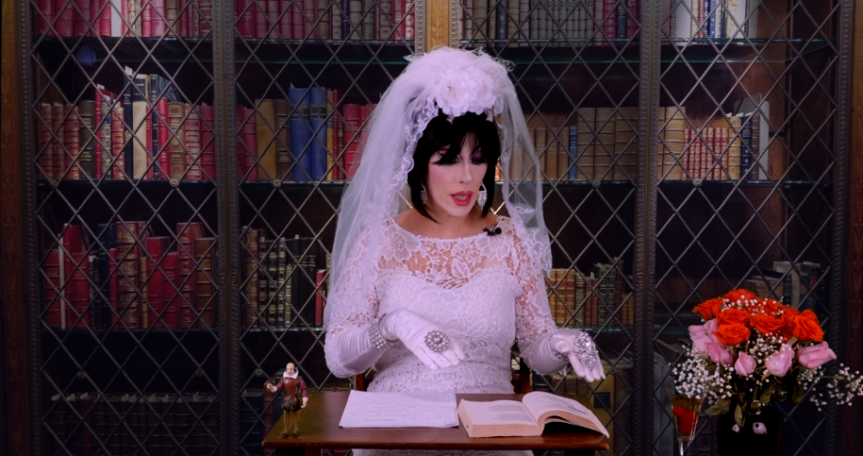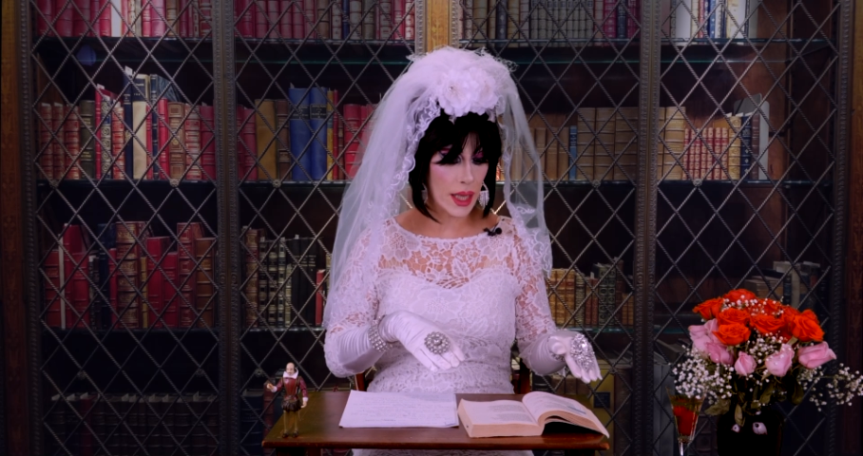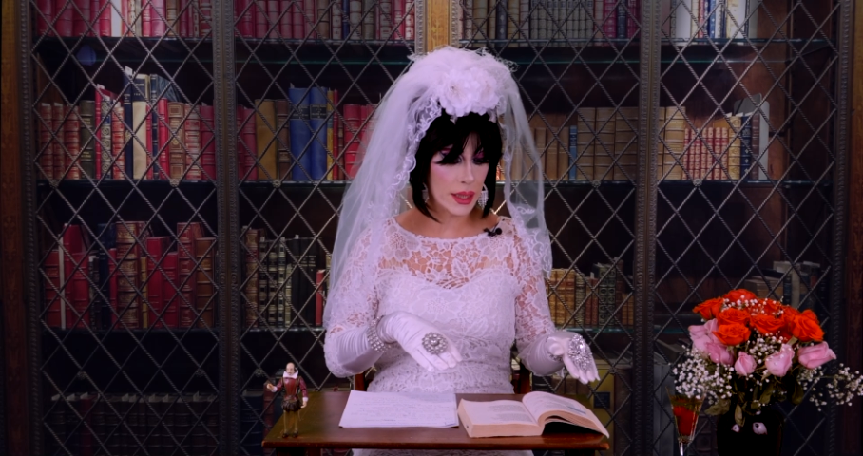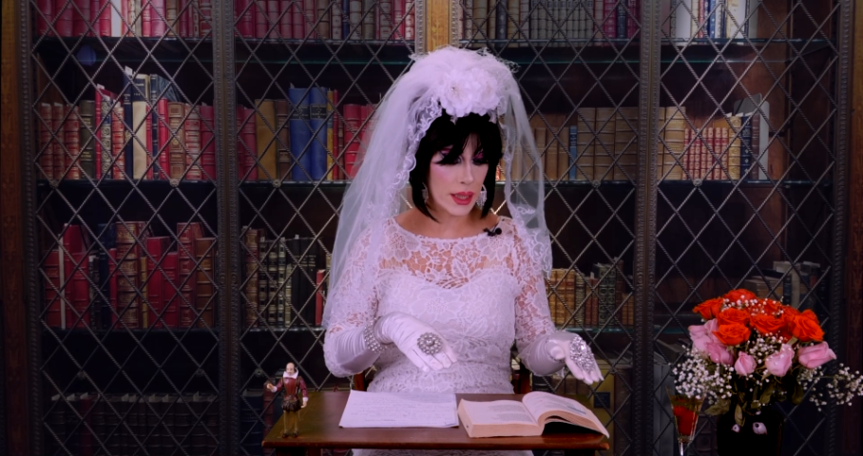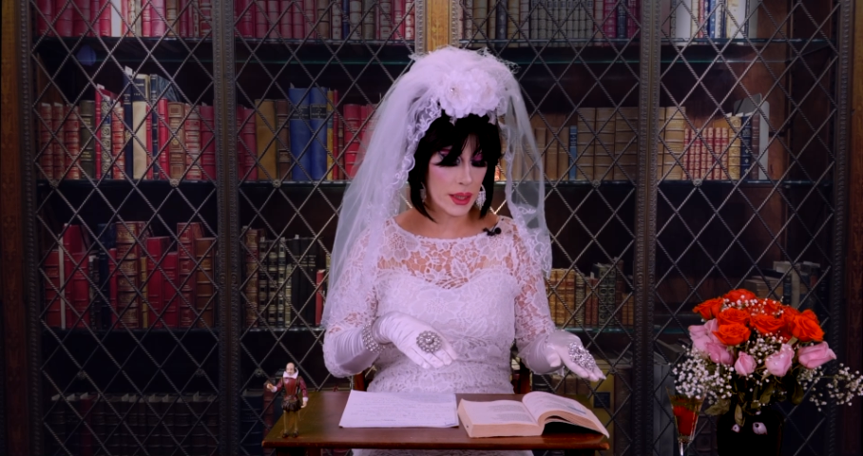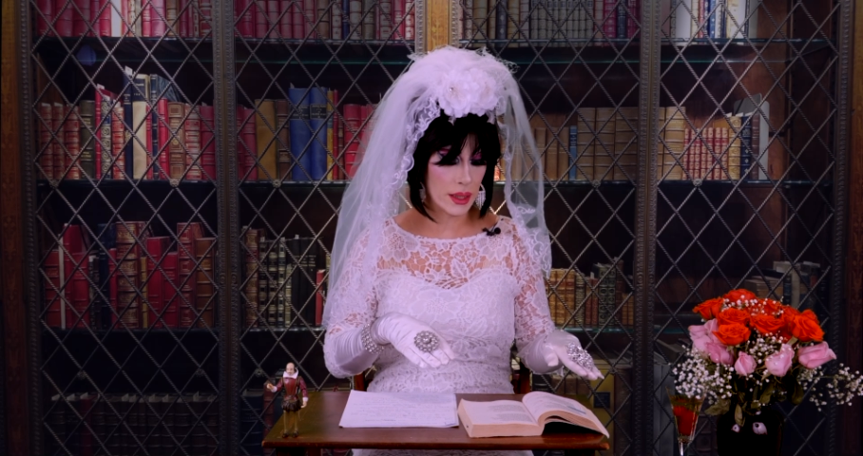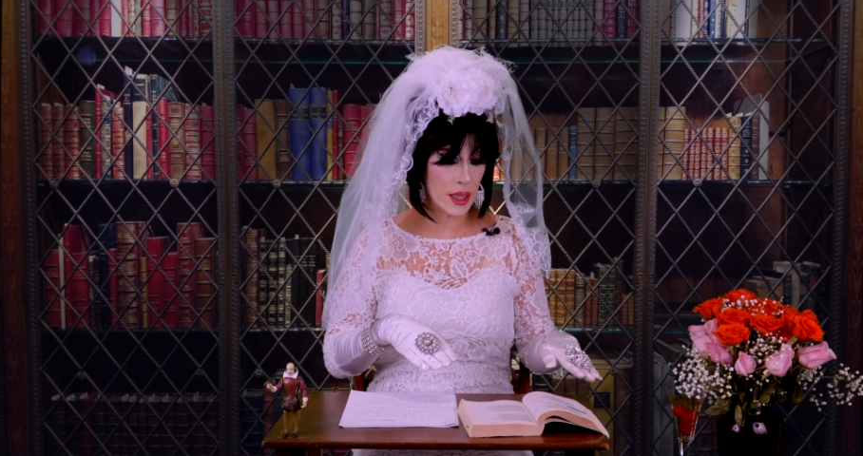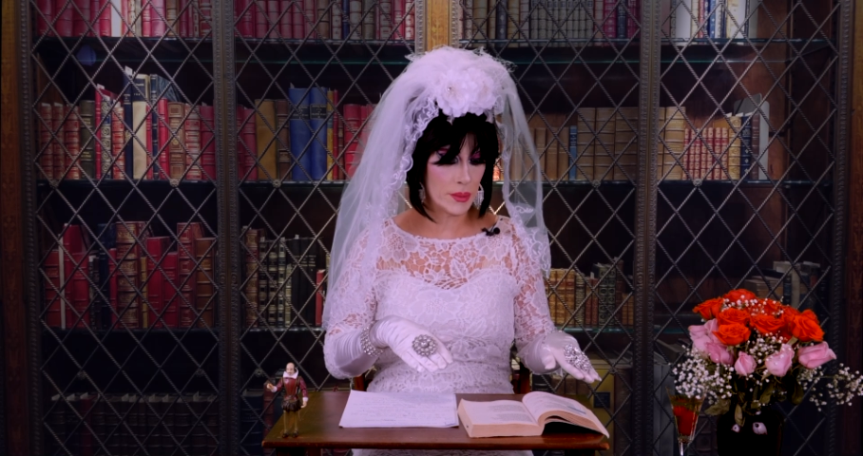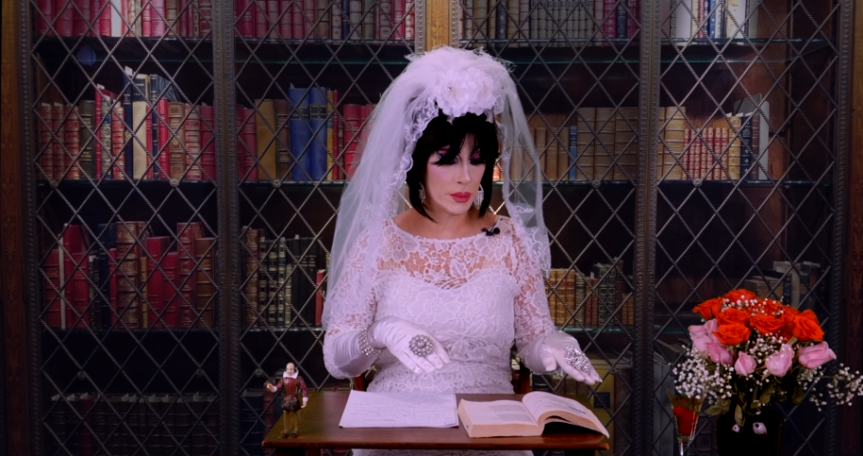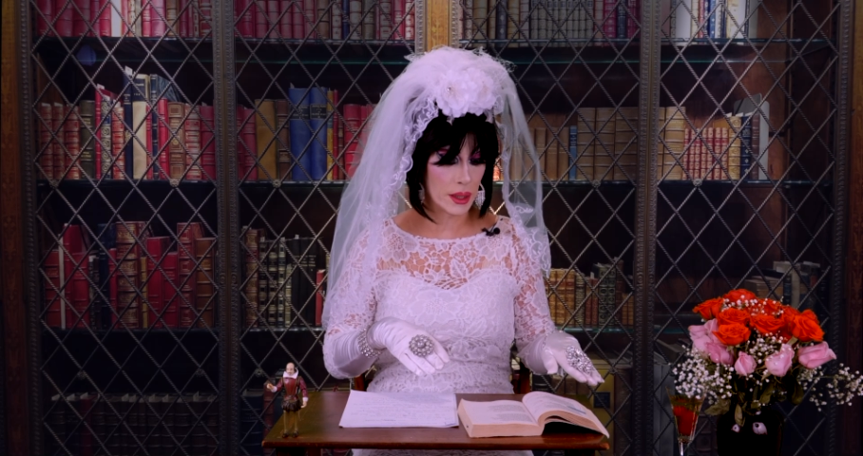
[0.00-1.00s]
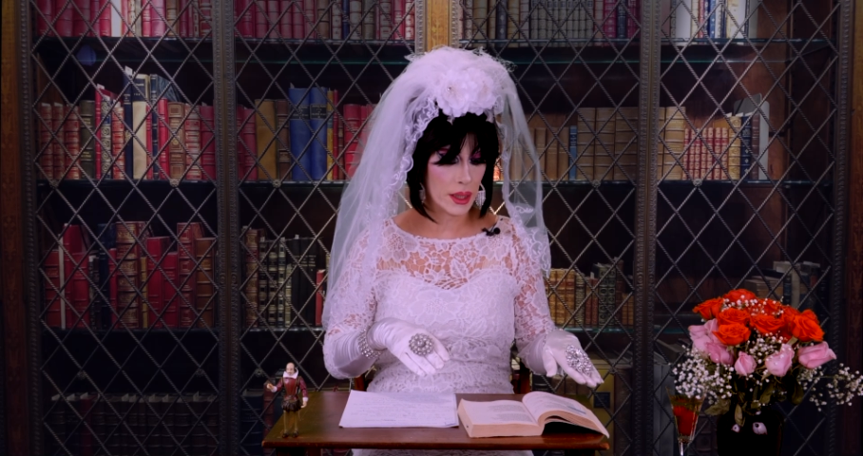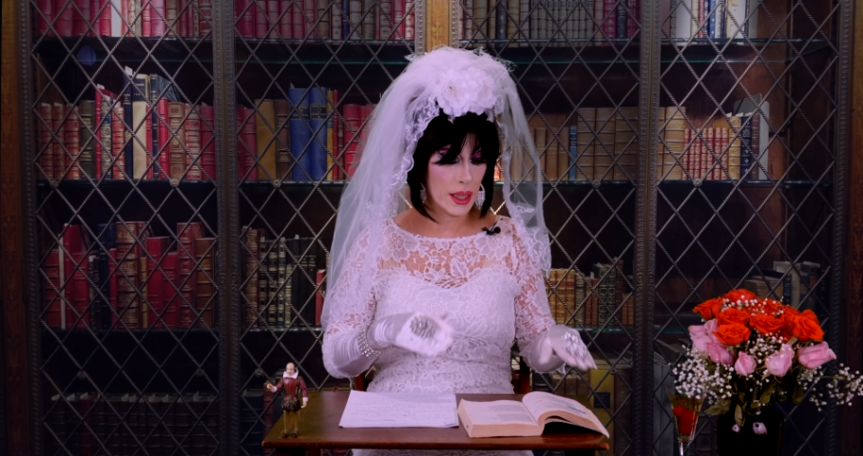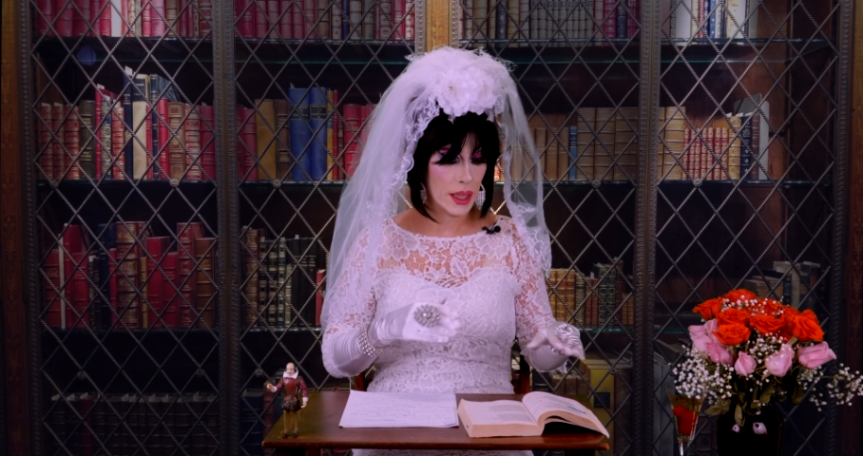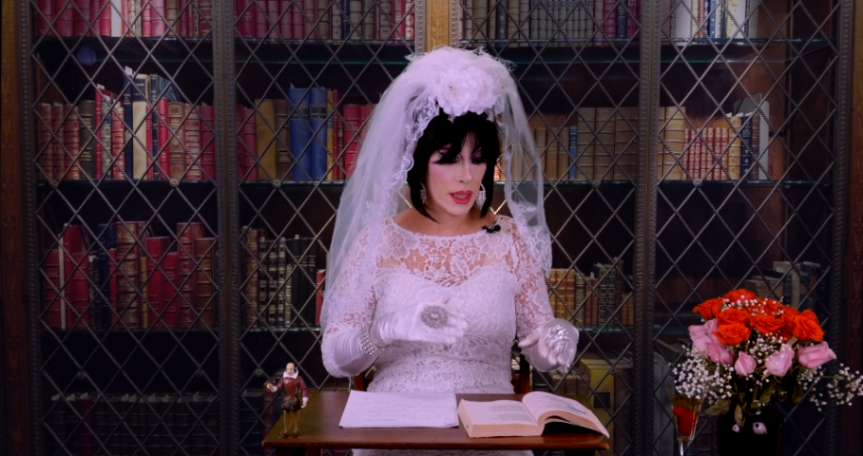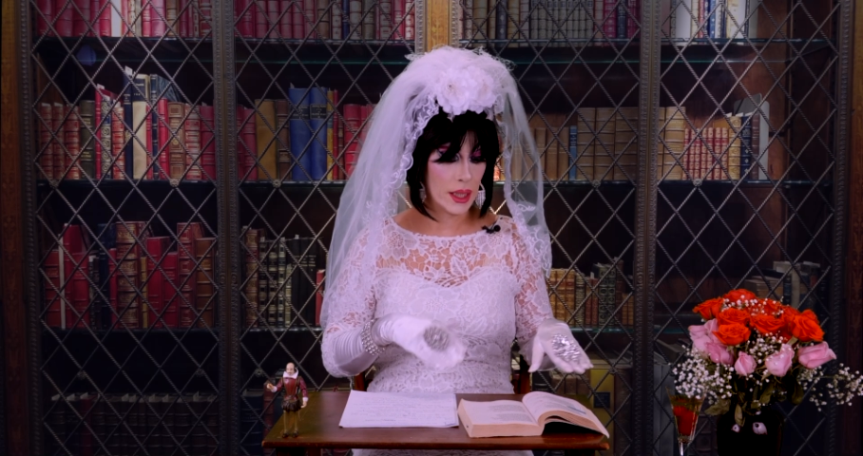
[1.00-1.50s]
And then the couplet.
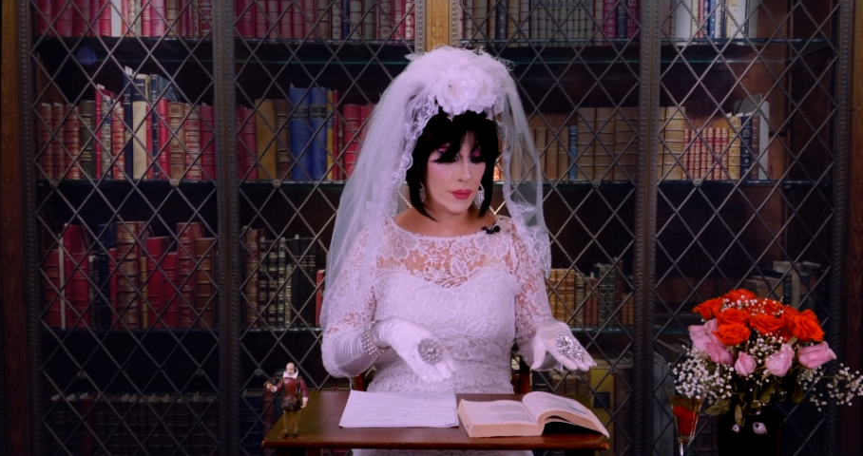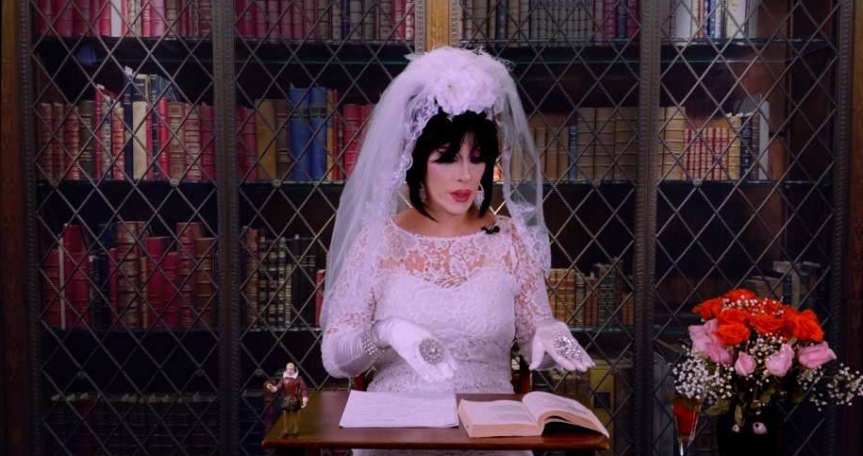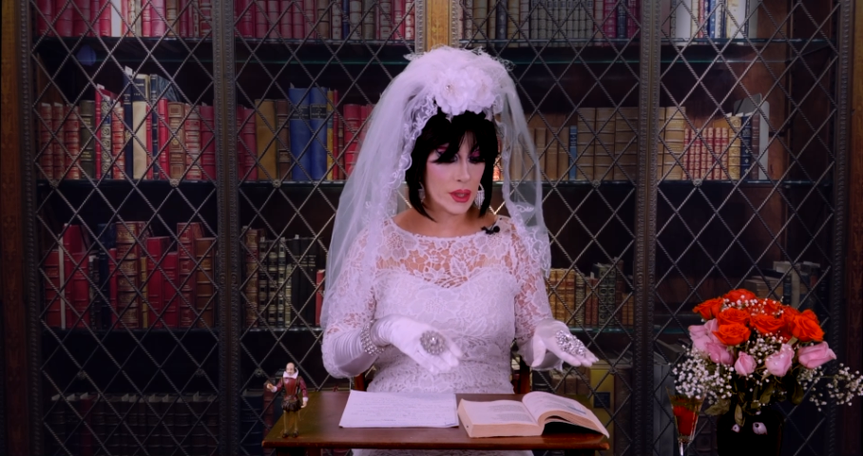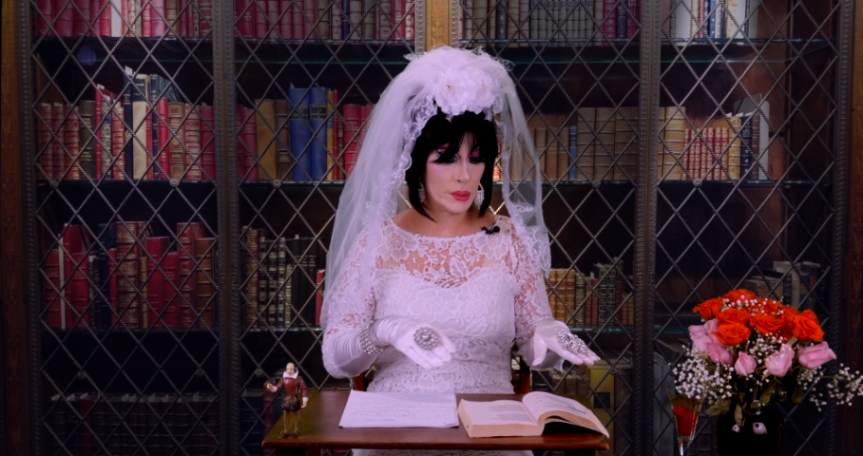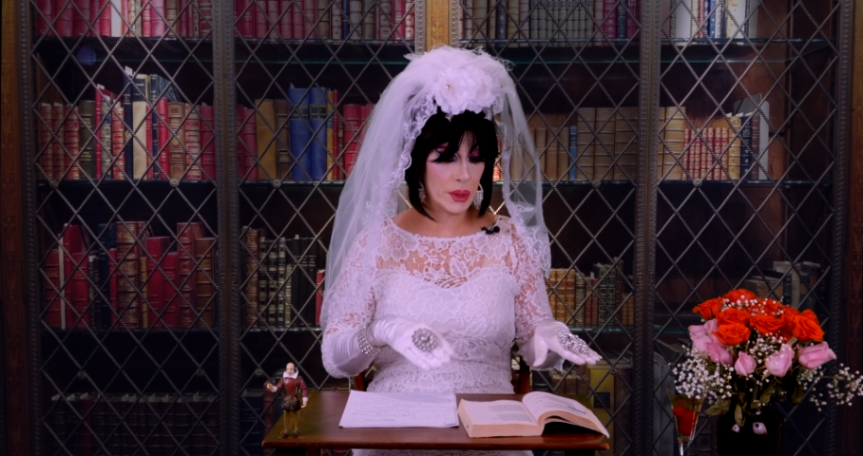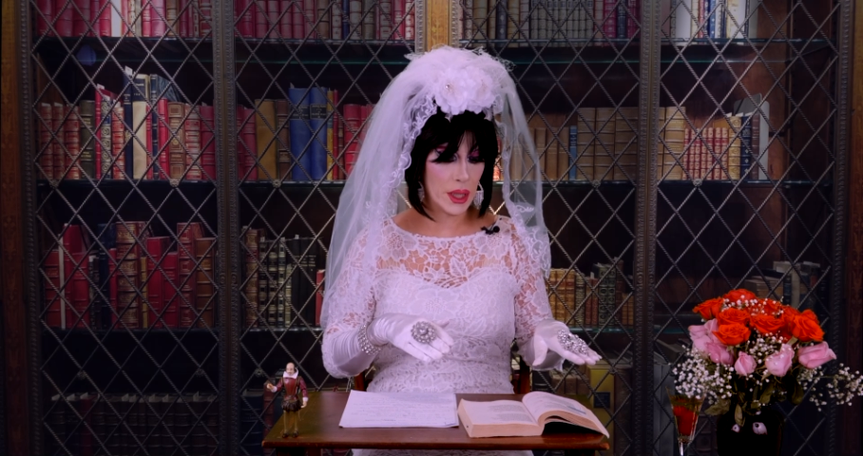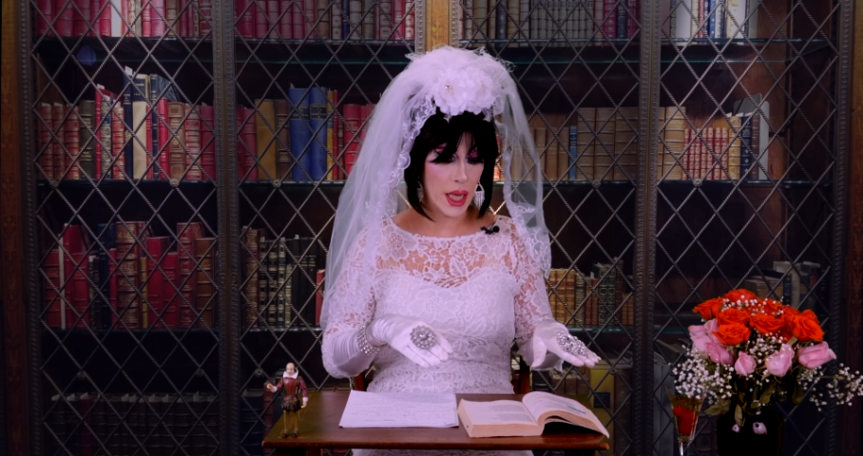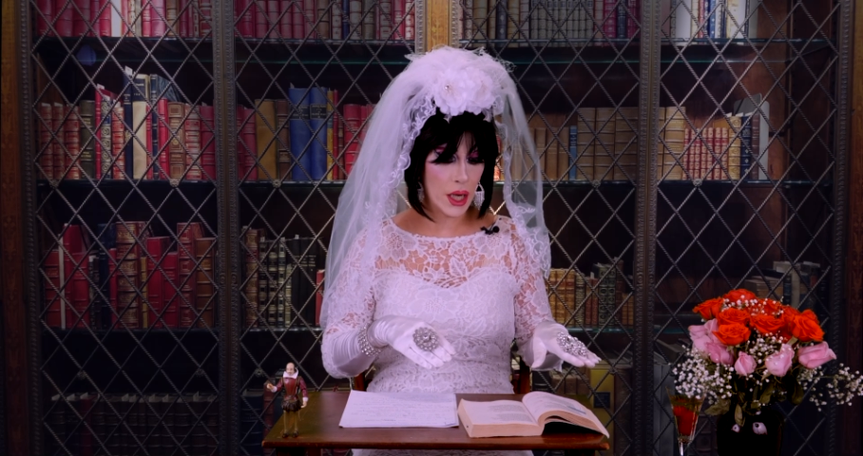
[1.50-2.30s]
If this be